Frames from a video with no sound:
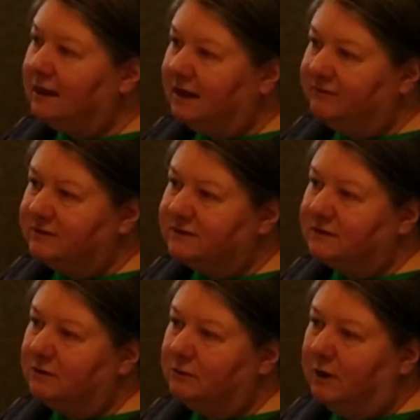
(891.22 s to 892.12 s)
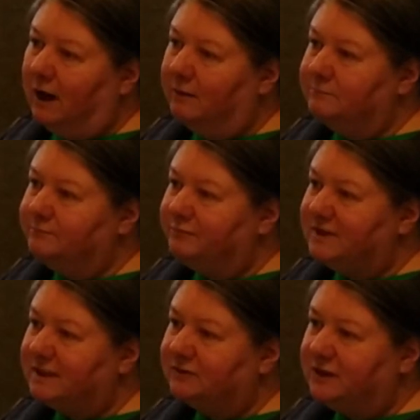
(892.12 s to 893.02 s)
level, so,
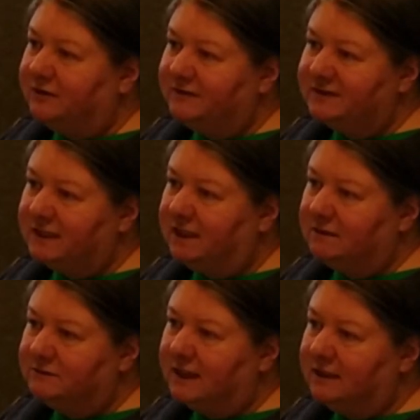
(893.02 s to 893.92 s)
Secretary of State, Lieutenant